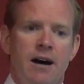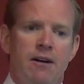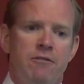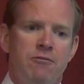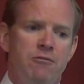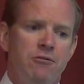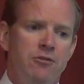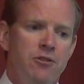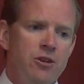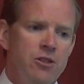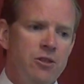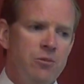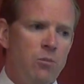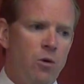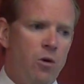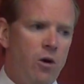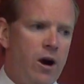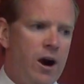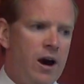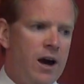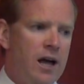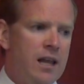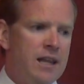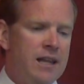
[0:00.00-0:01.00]

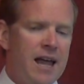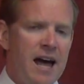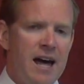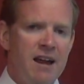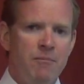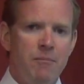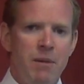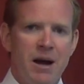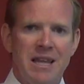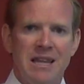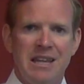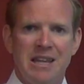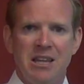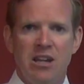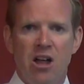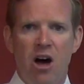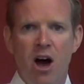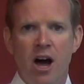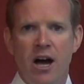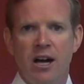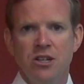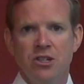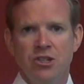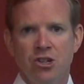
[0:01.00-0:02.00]
Furthermore, a lot of my
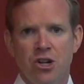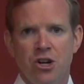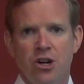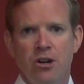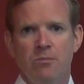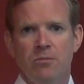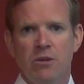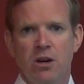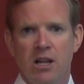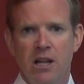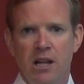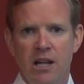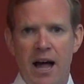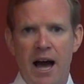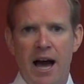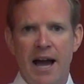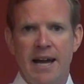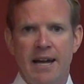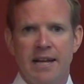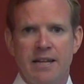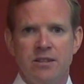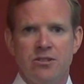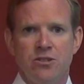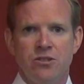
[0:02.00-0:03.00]
long-term
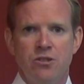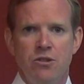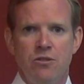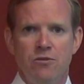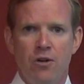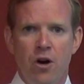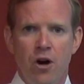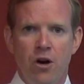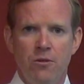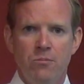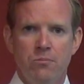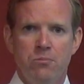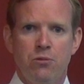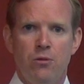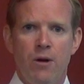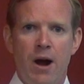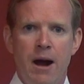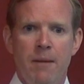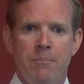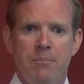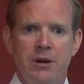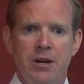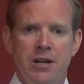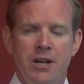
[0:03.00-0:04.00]
clients who've owned
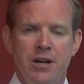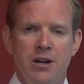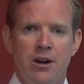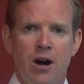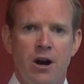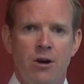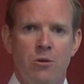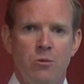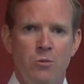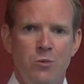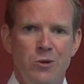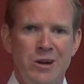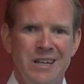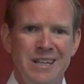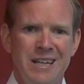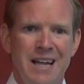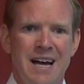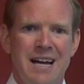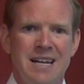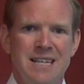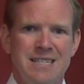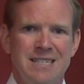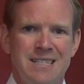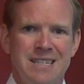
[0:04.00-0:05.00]
property here are
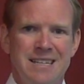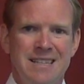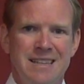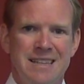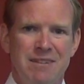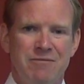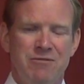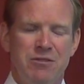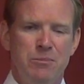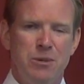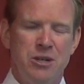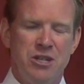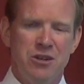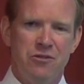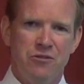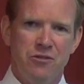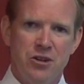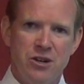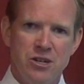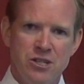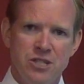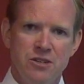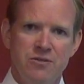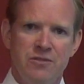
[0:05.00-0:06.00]
realizing that from a
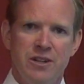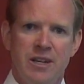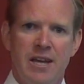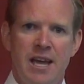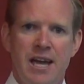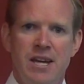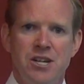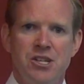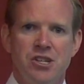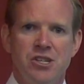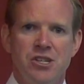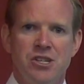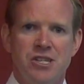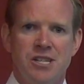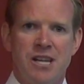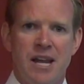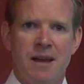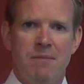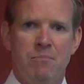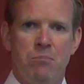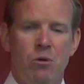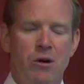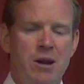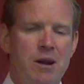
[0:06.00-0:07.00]
diversification
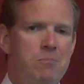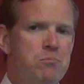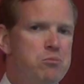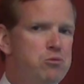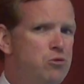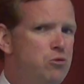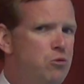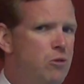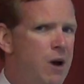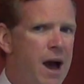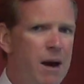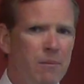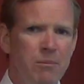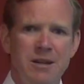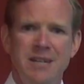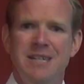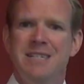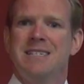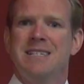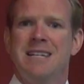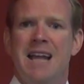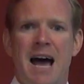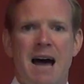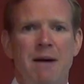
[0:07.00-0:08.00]
standpoint, it probably
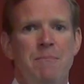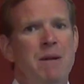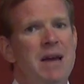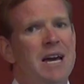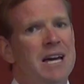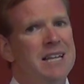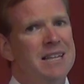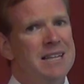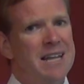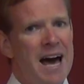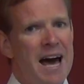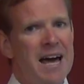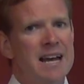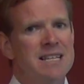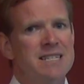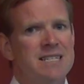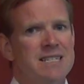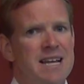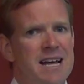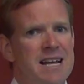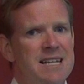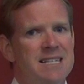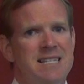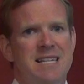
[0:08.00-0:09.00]
does not make a lot of
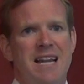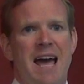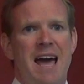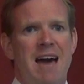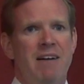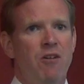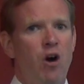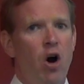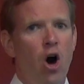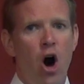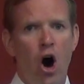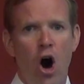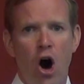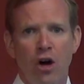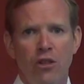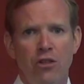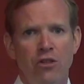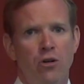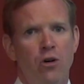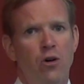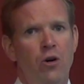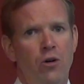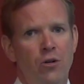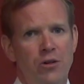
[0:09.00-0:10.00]
sense to have all
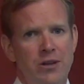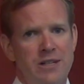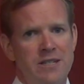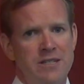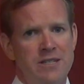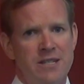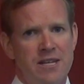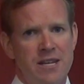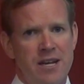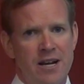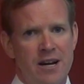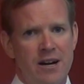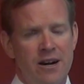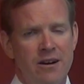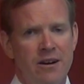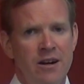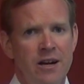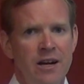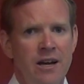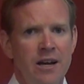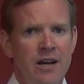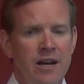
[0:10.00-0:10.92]
their holdings here.